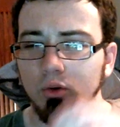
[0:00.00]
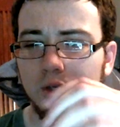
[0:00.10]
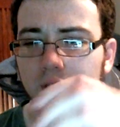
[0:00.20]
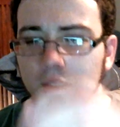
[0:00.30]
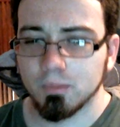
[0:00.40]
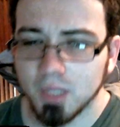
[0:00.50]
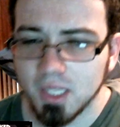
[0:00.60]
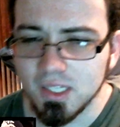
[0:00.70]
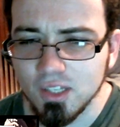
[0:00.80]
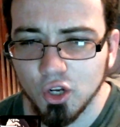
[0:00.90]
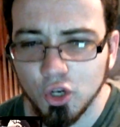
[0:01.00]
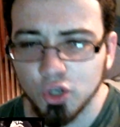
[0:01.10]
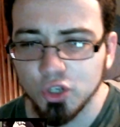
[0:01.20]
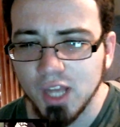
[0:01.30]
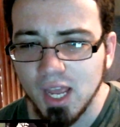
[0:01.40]
know what? But isn't
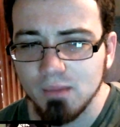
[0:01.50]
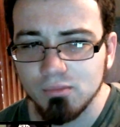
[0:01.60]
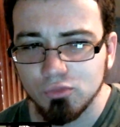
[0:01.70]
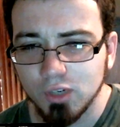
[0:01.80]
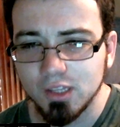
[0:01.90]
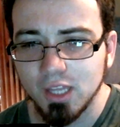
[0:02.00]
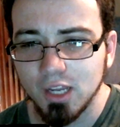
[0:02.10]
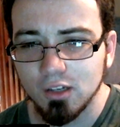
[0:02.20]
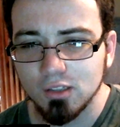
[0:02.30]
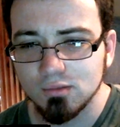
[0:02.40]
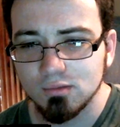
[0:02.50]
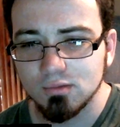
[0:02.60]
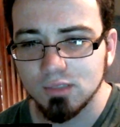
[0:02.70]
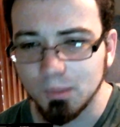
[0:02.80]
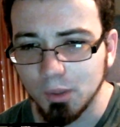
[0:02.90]
her name right there
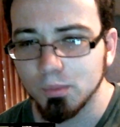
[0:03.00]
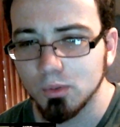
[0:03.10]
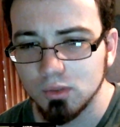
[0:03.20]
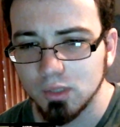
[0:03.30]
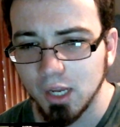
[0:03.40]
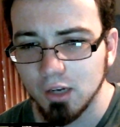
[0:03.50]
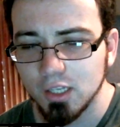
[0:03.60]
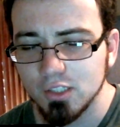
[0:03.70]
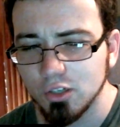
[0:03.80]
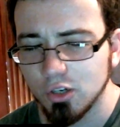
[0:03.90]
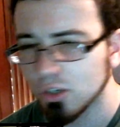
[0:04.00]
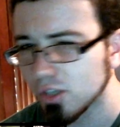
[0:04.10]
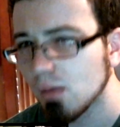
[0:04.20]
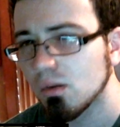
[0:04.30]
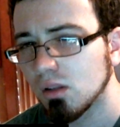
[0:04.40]
in the purple hair? Isn't her
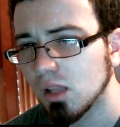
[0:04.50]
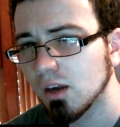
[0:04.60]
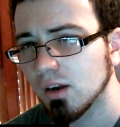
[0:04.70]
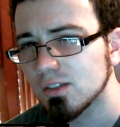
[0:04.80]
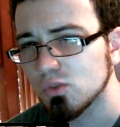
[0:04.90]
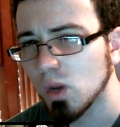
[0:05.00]
name Claire as